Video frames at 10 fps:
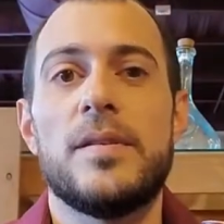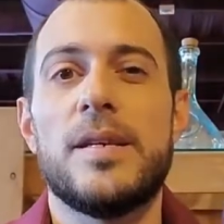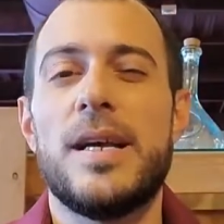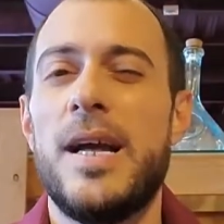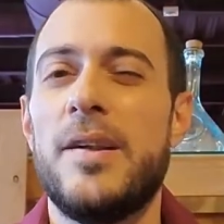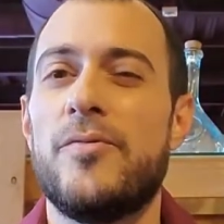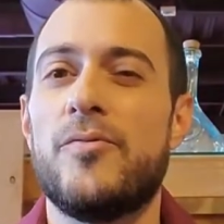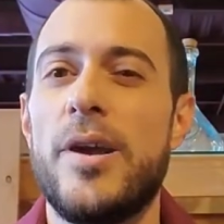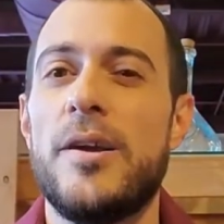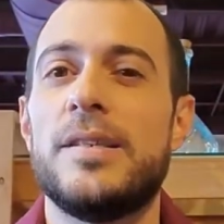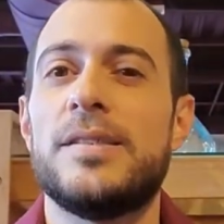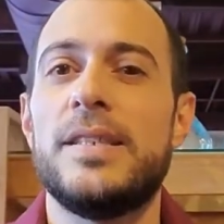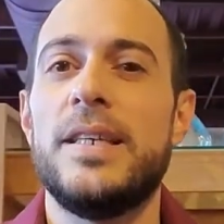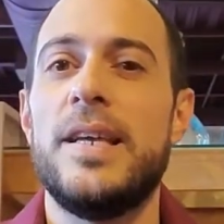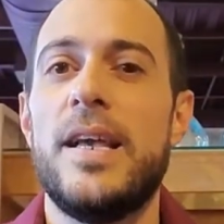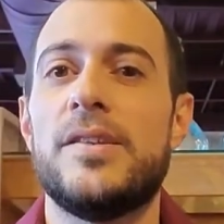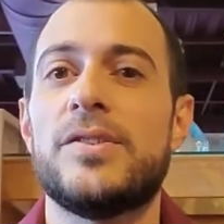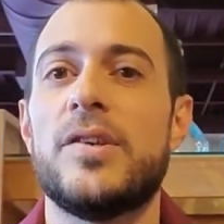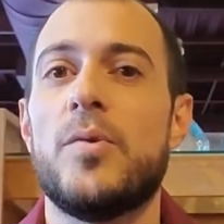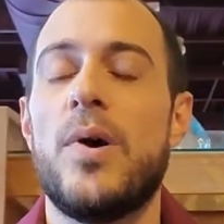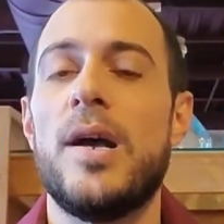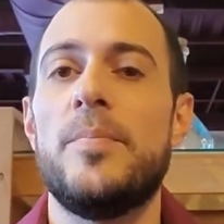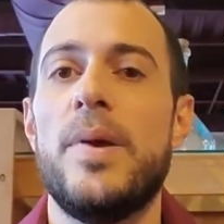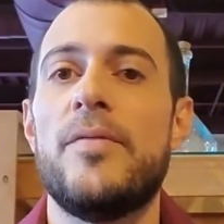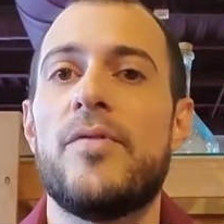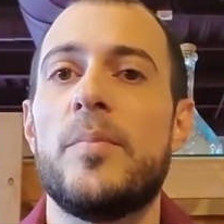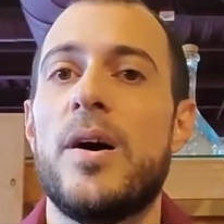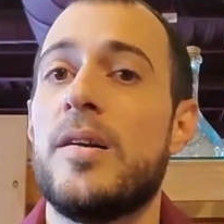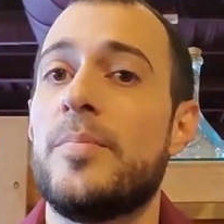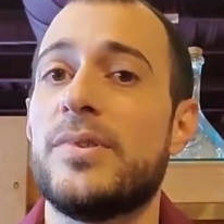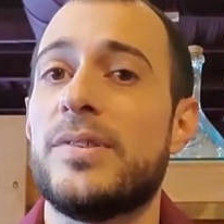Kind of rare to see a dessert wine made from 100%